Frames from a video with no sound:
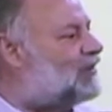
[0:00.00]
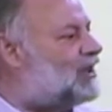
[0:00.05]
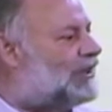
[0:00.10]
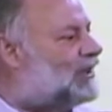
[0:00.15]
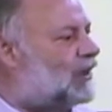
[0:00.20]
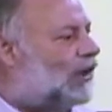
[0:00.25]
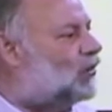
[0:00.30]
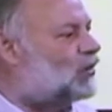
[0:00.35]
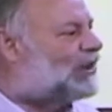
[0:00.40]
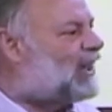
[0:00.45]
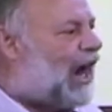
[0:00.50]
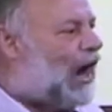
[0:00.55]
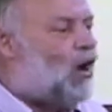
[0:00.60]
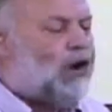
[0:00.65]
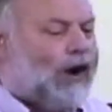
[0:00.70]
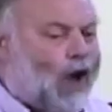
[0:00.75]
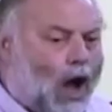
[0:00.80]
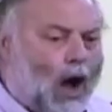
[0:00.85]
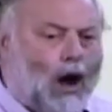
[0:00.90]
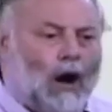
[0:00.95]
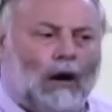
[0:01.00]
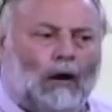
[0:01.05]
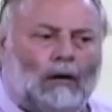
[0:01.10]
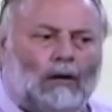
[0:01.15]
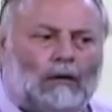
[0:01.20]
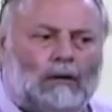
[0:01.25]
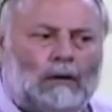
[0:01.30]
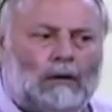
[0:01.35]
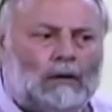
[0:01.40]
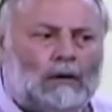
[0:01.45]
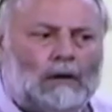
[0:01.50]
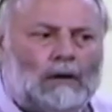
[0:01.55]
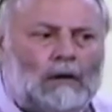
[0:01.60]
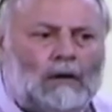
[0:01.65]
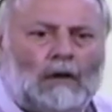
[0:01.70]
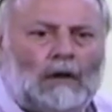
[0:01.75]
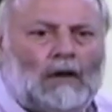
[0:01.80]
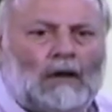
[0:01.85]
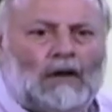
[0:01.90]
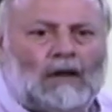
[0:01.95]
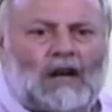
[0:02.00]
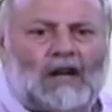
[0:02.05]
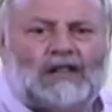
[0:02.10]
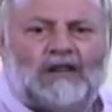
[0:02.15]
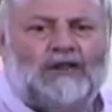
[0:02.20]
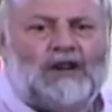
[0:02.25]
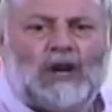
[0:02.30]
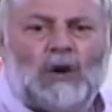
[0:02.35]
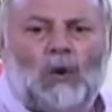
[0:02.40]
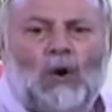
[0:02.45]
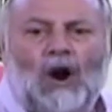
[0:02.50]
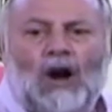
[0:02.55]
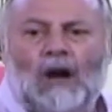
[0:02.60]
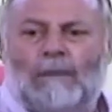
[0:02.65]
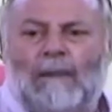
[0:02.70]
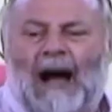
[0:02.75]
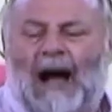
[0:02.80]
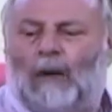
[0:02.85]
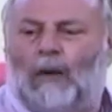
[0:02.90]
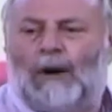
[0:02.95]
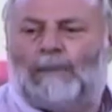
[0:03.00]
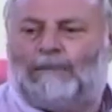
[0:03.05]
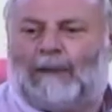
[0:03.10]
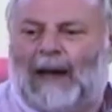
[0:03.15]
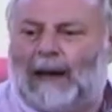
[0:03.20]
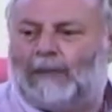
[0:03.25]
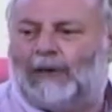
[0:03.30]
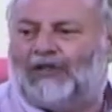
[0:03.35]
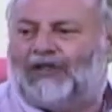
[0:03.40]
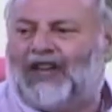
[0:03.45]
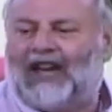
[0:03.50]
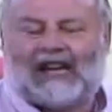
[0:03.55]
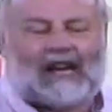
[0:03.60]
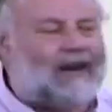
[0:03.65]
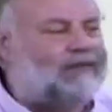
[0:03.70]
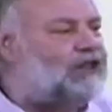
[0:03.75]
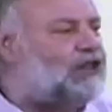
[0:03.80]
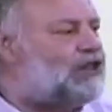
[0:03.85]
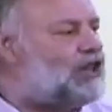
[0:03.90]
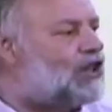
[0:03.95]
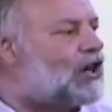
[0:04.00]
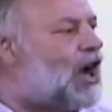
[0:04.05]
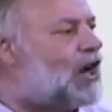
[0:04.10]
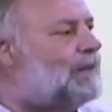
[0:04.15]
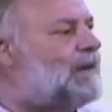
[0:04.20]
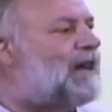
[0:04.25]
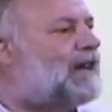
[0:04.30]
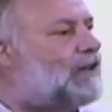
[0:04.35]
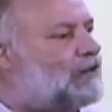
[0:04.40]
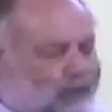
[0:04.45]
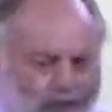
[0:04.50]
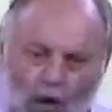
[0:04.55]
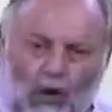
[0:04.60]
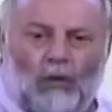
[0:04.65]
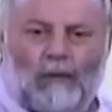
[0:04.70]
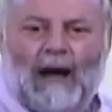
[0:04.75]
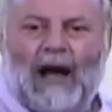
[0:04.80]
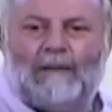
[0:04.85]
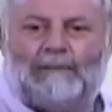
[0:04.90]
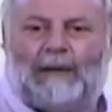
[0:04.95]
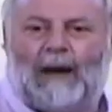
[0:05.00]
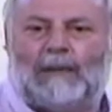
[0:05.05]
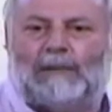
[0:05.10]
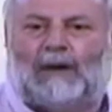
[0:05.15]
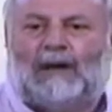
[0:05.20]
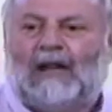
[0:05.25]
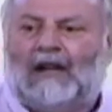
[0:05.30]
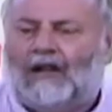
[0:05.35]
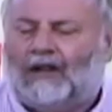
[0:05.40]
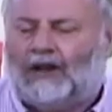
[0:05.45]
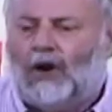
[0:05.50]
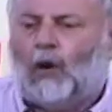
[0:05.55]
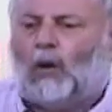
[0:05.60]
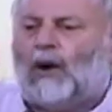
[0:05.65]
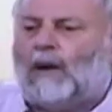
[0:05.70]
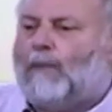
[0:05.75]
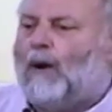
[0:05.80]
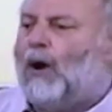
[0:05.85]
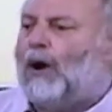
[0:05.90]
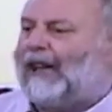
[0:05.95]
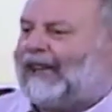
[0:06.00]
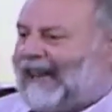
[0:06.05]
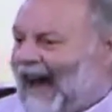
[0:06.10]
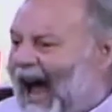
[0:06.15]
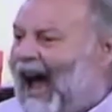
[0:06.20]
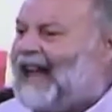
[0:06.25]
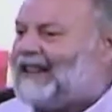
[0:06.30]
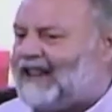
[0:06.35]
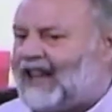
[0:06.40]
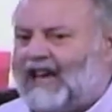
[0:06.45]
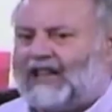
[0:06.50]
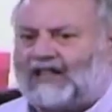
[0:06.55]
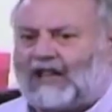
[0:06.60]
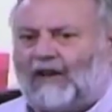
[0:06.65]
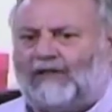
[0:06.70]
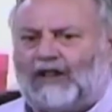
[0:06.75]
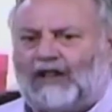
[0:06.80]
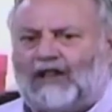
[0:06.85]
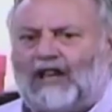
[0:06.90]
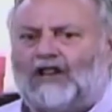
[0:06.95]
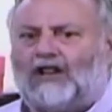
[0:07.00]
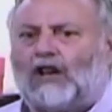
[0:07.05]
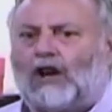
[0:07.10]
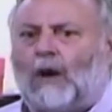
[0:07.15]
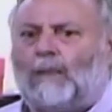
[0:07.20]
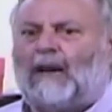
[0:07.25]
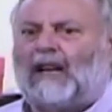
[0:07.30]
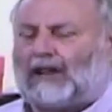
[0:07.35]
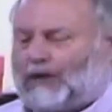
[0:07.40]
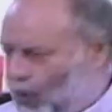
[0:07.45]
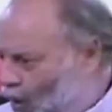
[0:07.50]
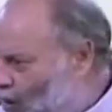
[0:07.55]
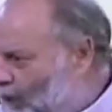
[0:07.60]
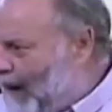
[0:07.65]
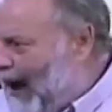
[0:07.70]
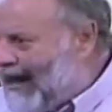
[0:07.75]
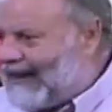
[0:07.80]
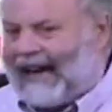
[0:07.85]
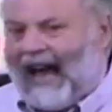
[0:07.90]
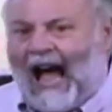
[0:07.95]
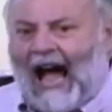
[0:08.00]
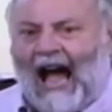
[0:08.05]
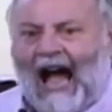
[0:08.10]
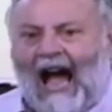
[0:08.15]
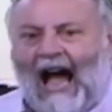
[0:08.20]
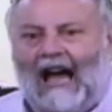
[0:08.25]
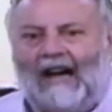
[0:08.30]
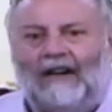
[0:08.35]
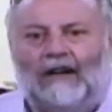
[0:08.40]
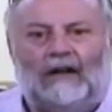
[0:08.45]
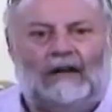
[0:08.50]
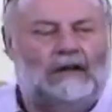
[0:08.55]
of you. They don't care at all. Because if you worry about what people think of you, you're going to be controlled by people. You worry about what God thinks of you, then you're going to be controlled by God.